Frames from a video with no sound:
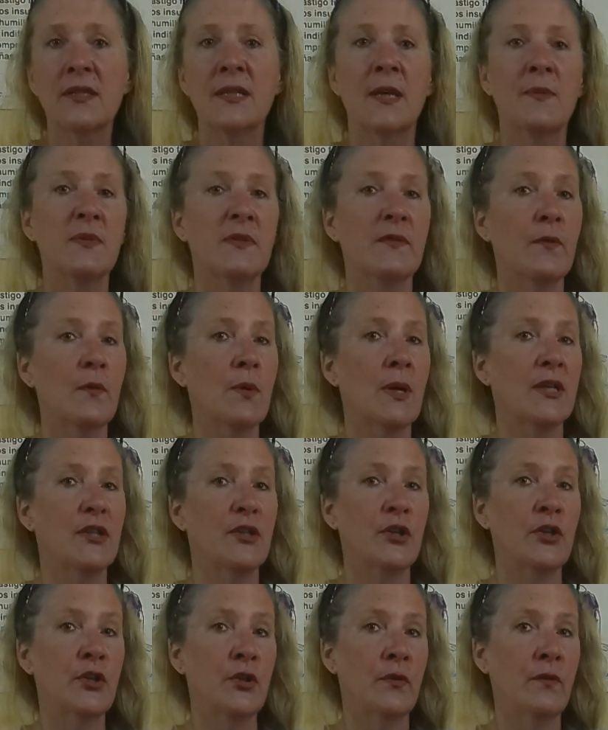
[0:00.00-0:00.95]
tips for
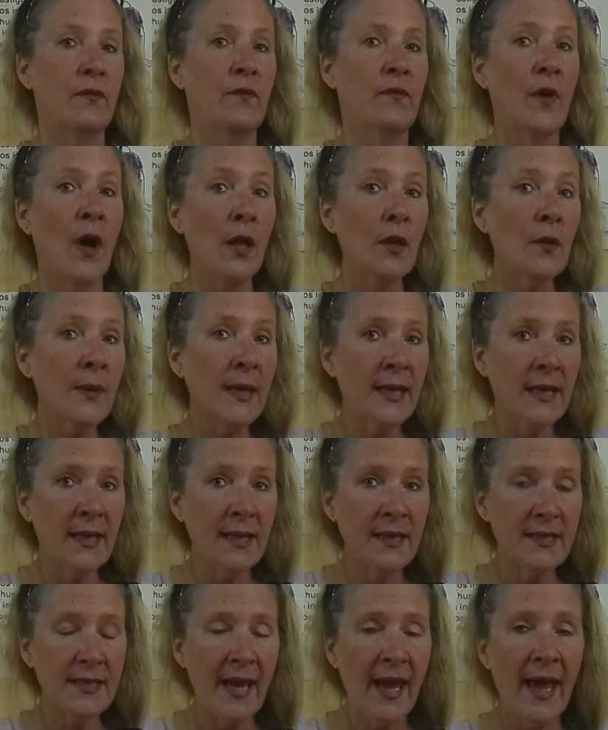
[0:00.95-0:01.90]
what to do following
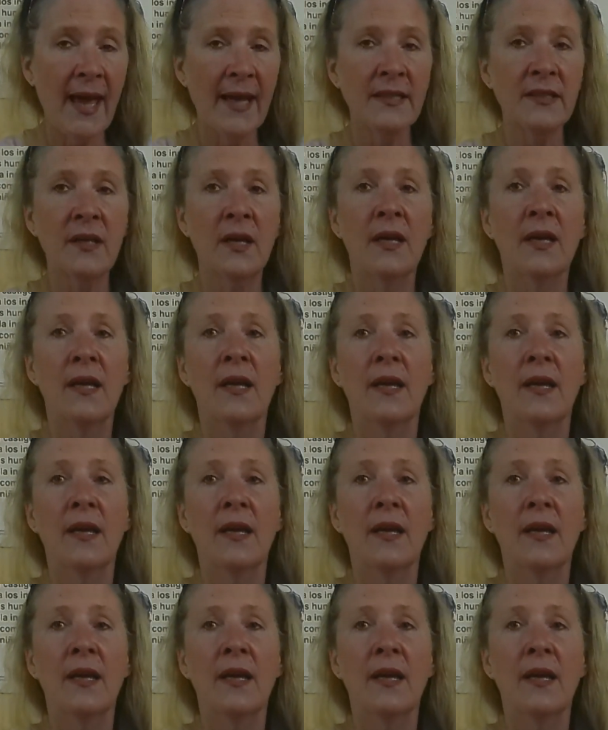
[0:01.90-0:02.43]
an attack,